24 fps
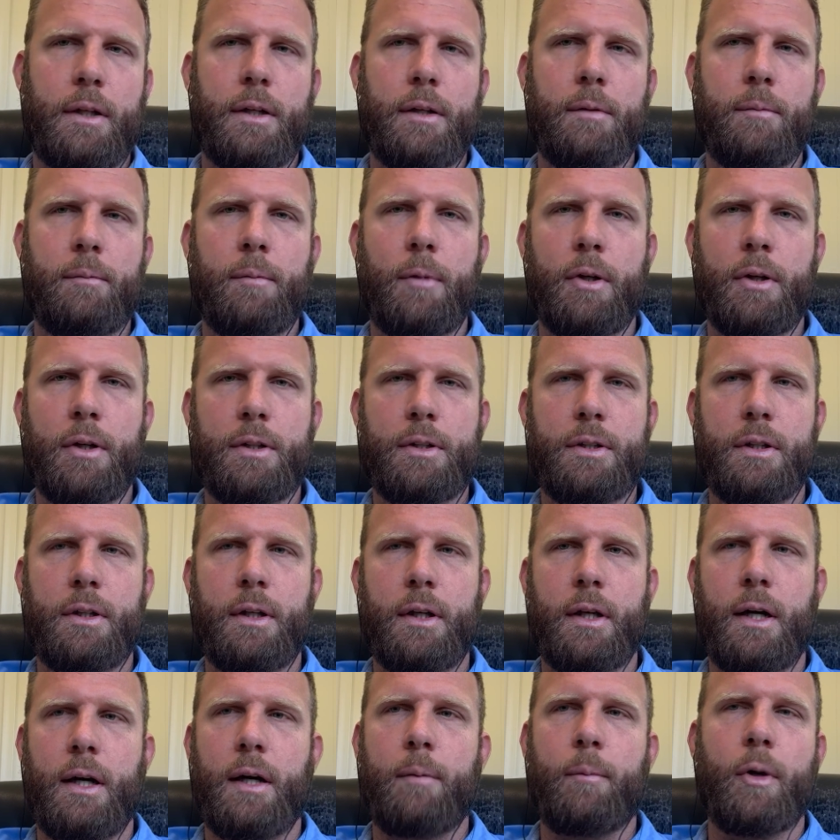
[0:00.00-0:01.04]
can monitor
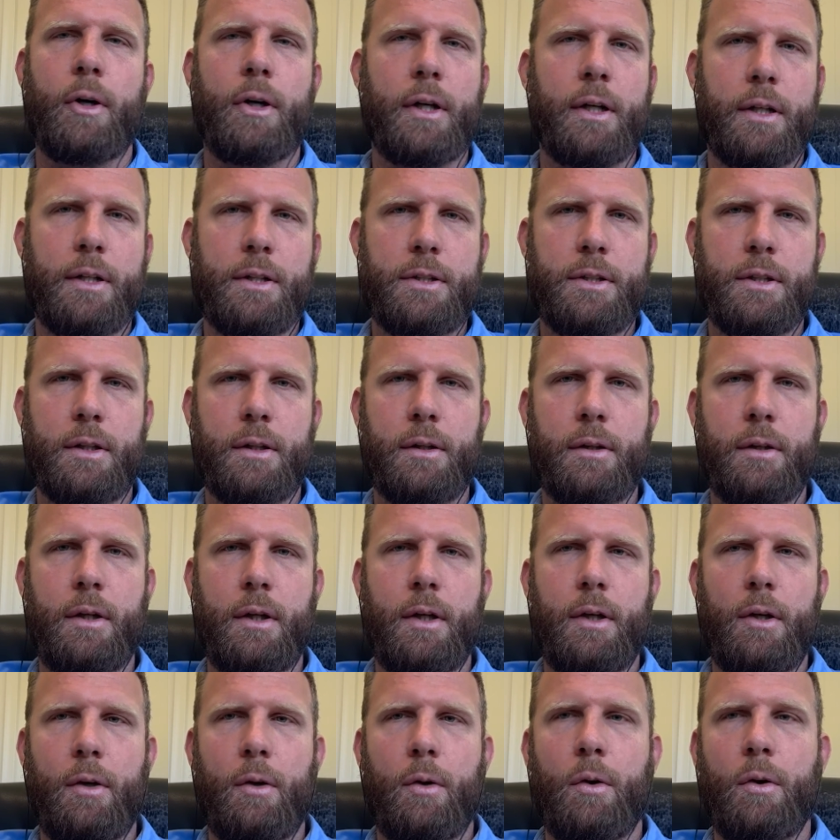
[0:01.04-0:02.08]
the harmonics and
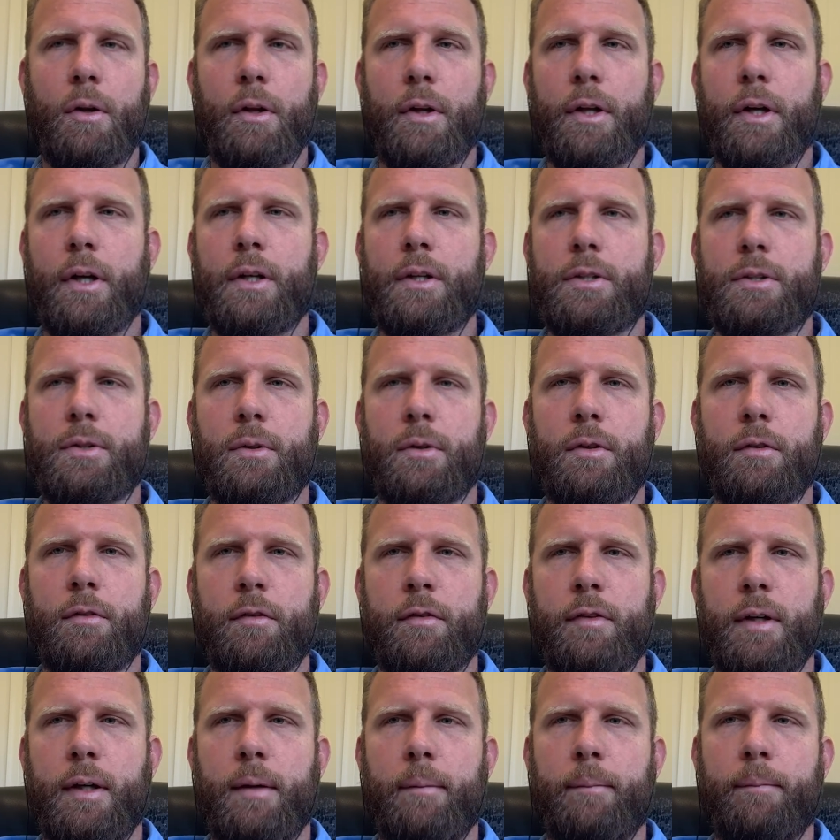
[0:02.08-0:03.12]
all of those sort
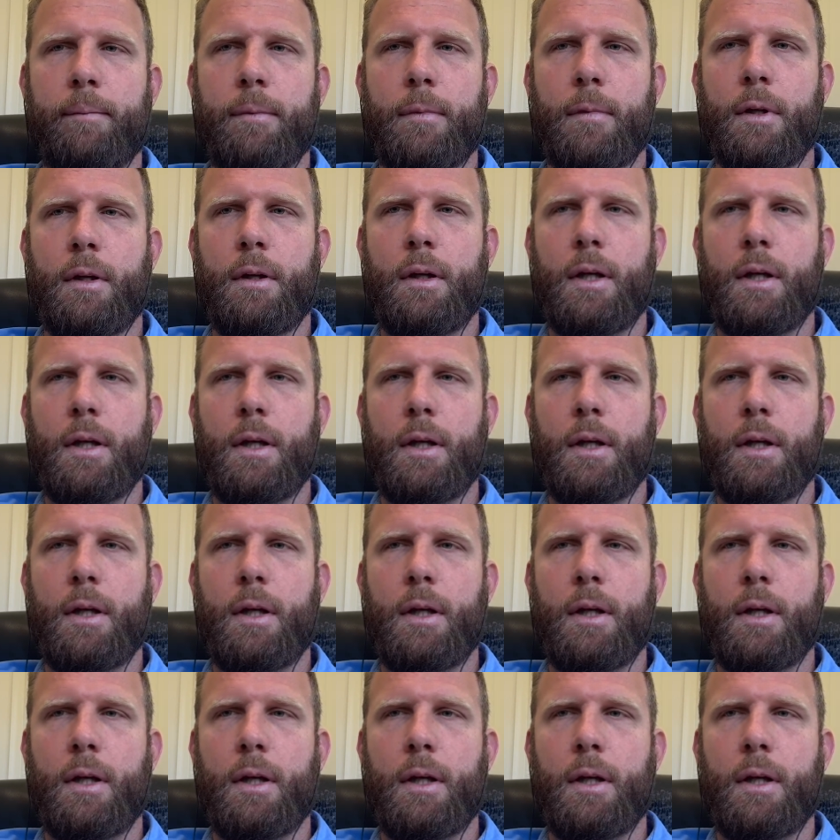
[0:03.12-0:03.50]
of